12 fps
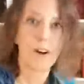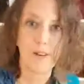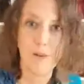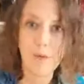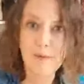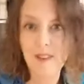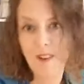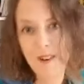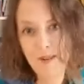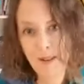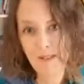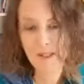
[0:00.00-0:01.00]
or
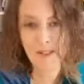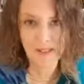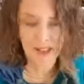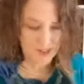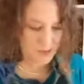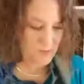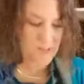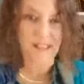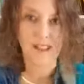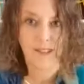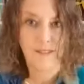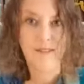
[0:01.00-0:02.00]
whoever you like well
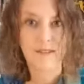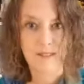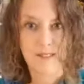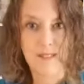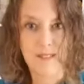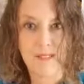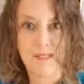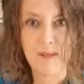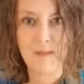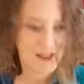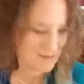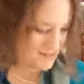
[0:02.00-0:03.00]
enough to
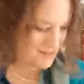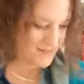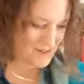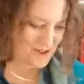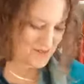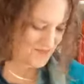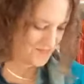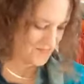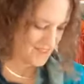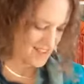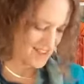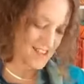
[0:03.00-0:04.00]
make one for.
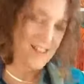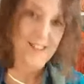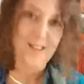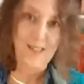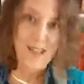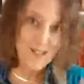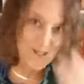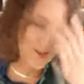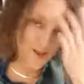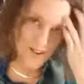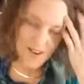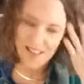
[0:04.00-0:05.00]
So that's the
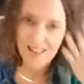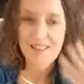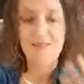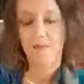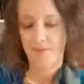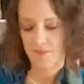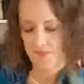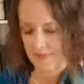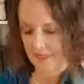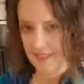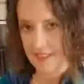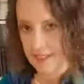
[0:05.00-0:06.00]
drawing,
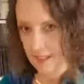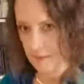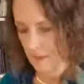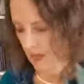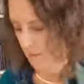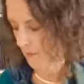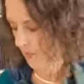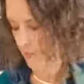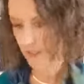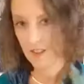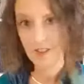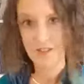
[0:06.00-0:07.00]
the 6-pack
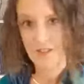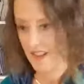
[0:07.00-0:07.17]
bundle.